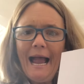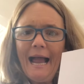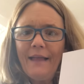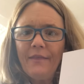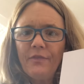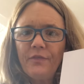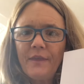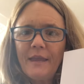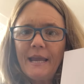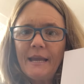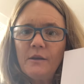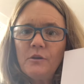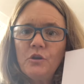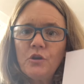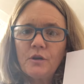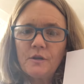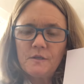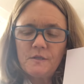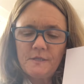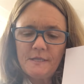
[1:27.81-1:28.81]
And then you
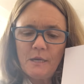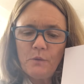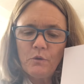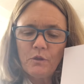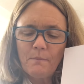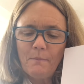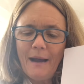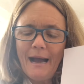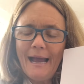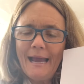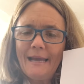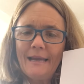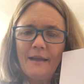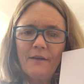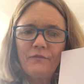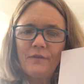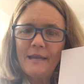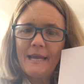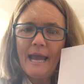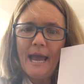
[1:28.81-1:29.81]
can see with my
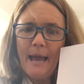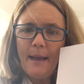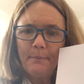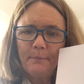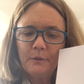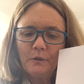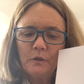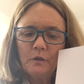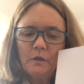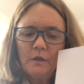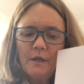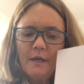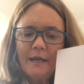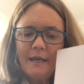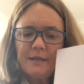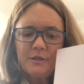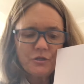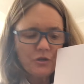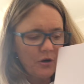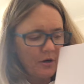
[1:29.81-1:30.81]
lovely apple,
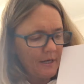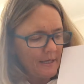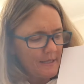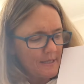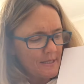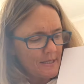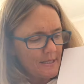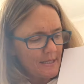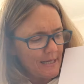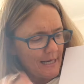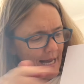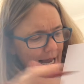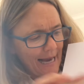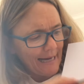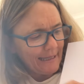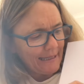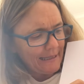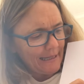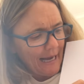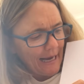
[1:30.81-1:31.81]
it's got a
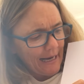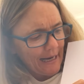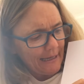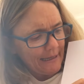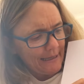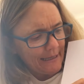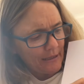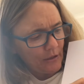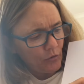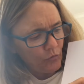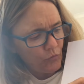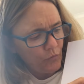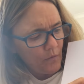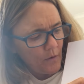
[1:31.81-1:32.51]
slight, like a little,